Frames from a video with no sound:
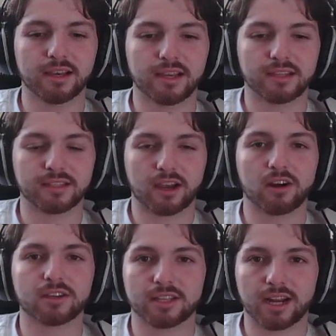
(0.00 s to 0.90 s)
the
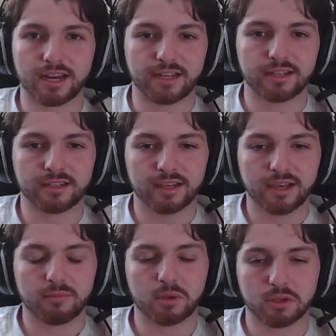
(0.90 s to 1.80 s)
cards that I needed.
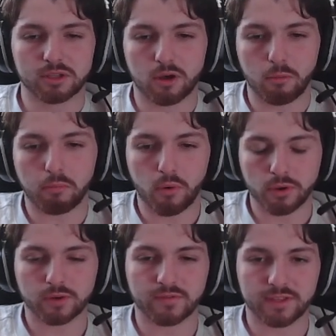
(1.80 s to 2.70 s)
Because the whole
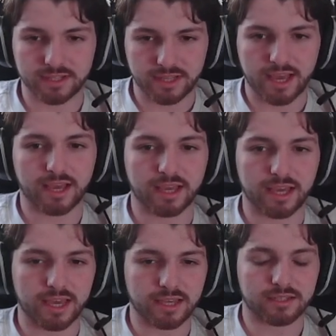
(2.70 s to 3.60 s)
point of this deck
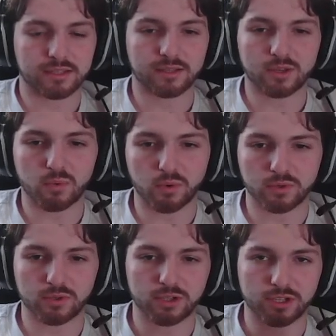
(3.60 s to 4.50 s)
is you want
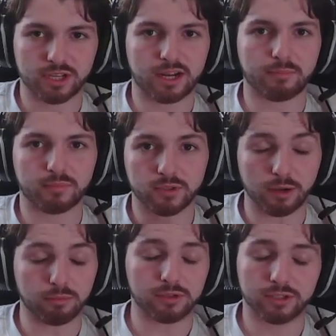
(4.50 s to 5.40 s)
to just set up
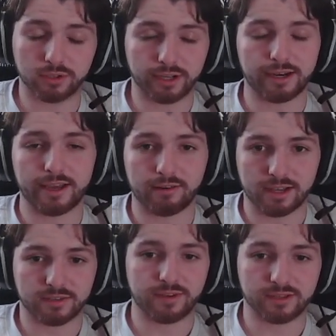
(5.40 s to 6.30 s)
double Solgaleo
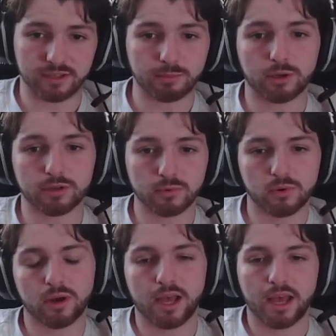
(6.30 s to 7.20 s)
as fast as
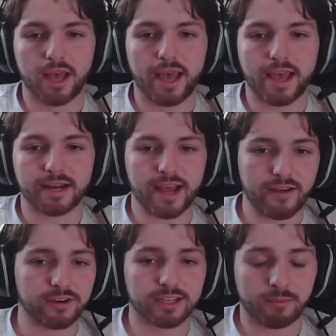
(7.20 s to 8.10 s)
possible. And
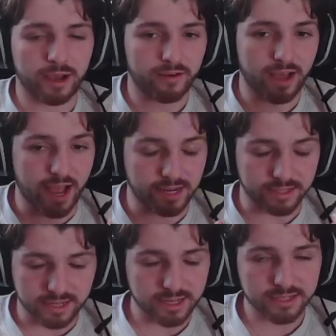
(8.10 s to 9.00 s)
every time I
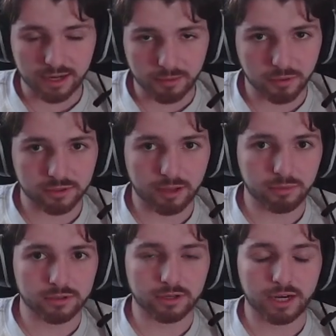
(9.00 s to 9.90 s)
did set up double
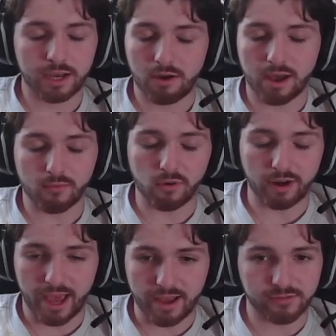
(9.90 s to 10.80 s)
Solgaleo, I won
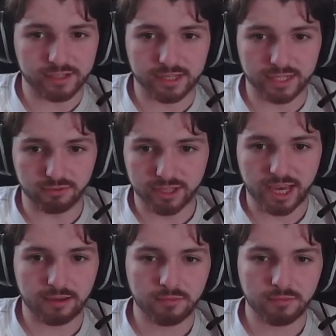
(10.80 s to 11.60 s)
every single game.